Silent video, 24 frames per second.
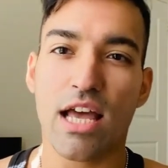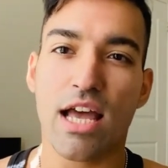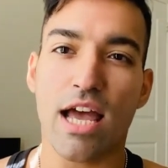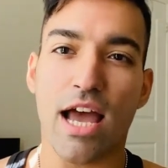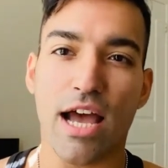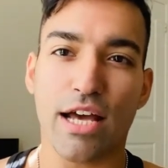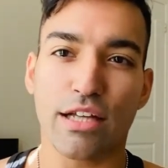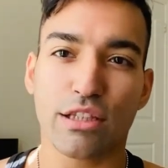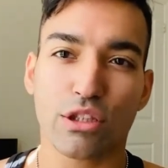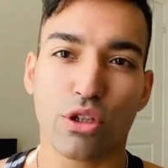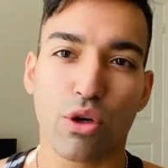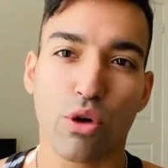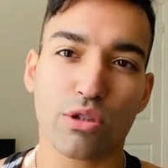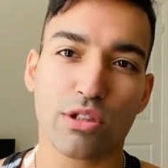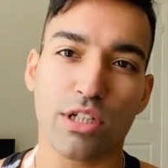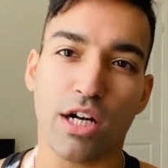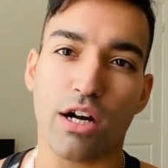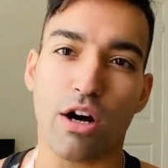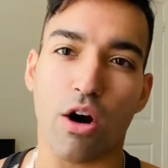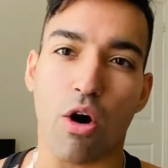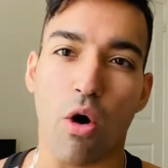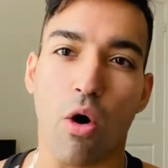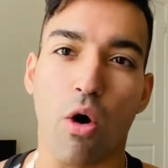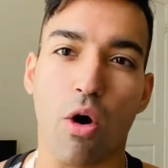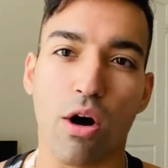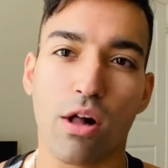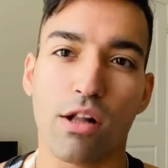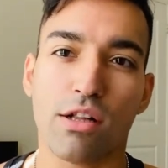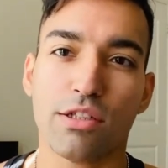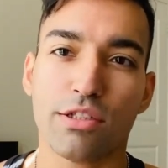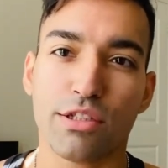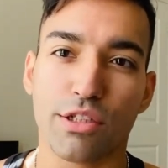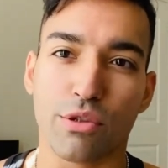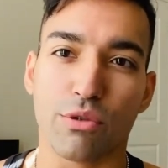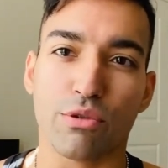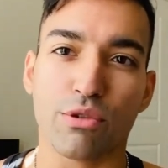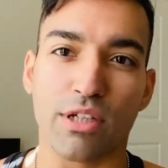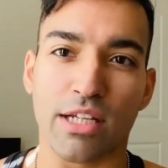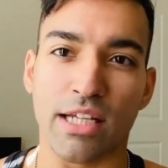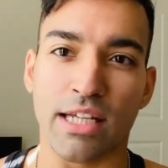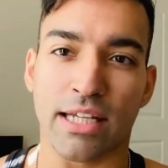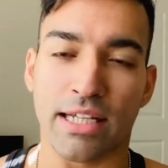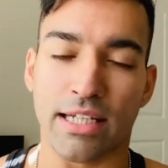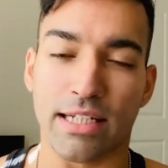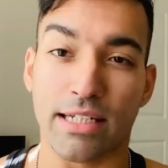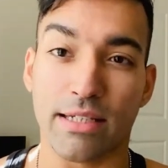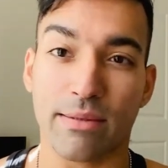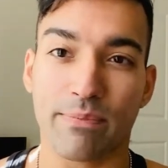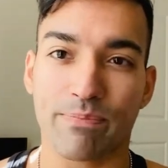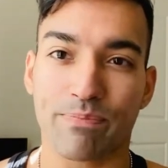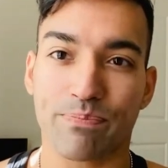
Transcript: and those are all you need.